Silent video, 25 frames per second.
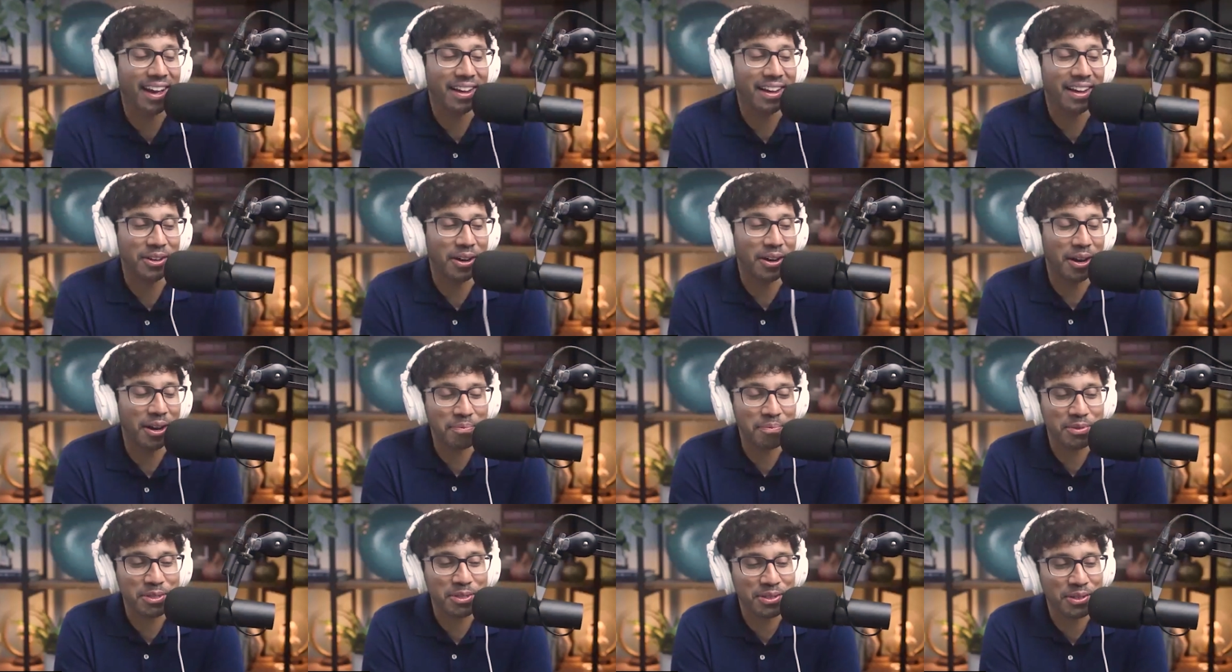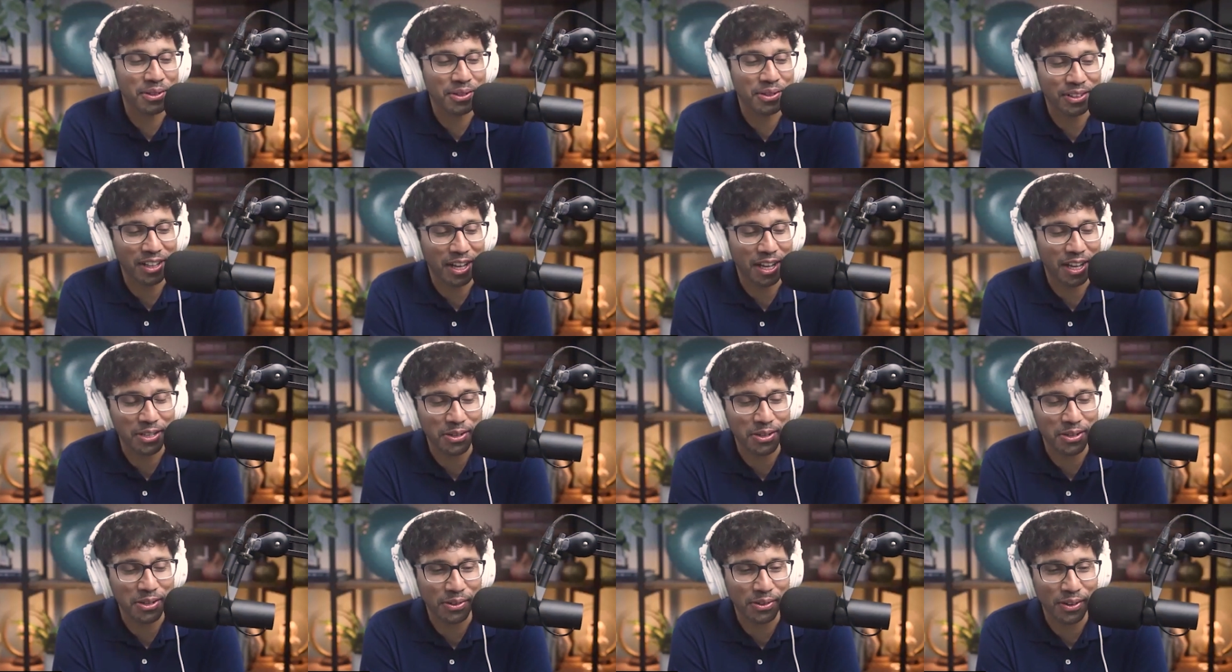no, I'm so
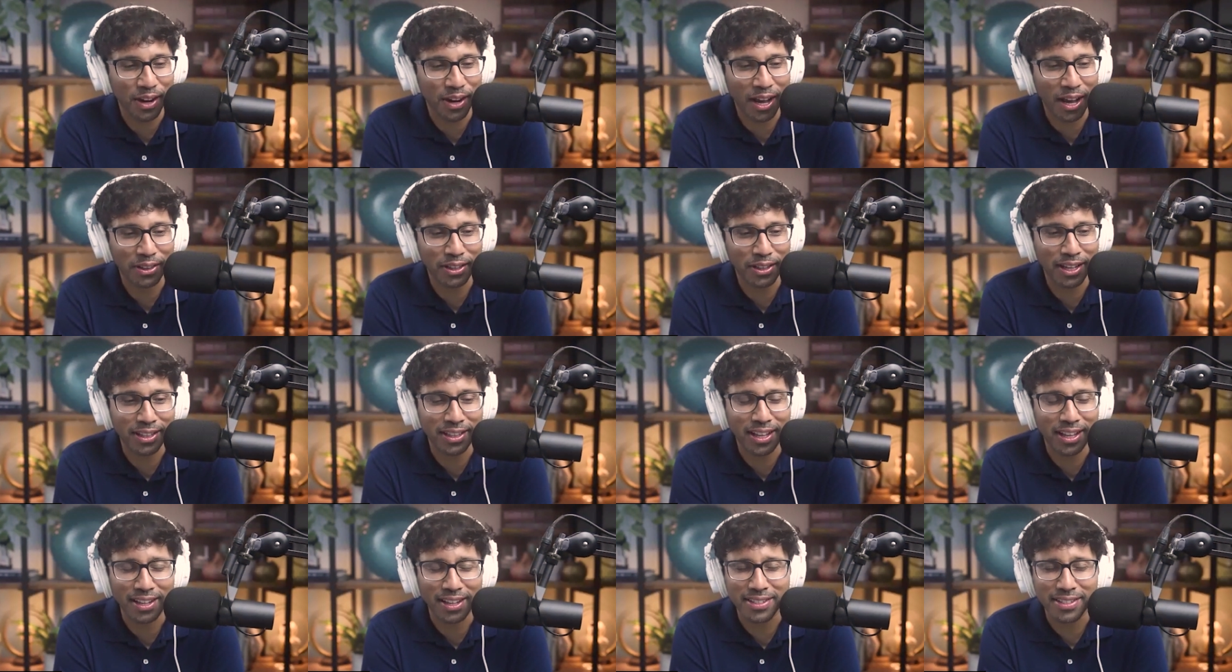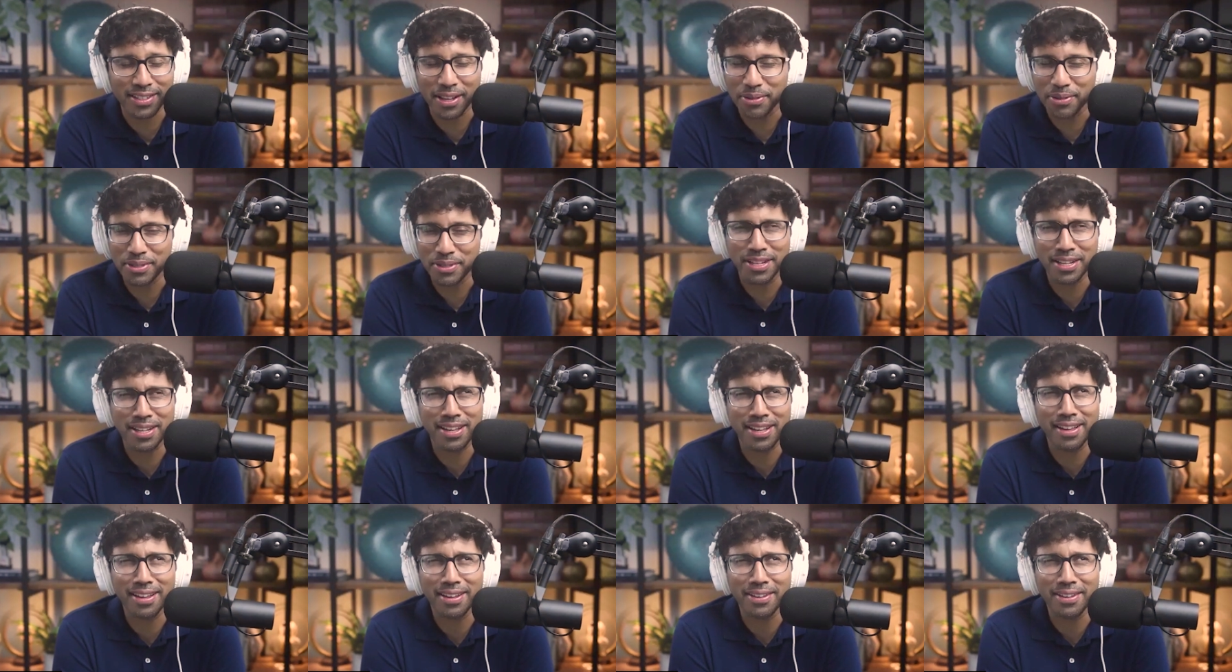glad you outlined that because I was
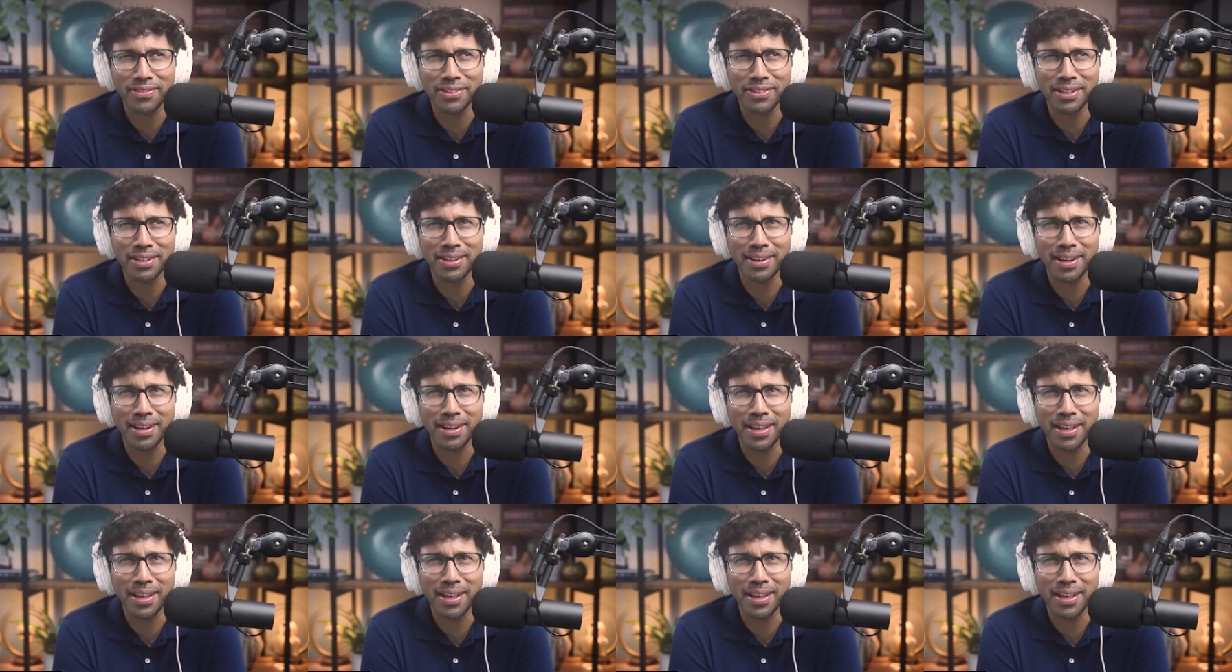thinking even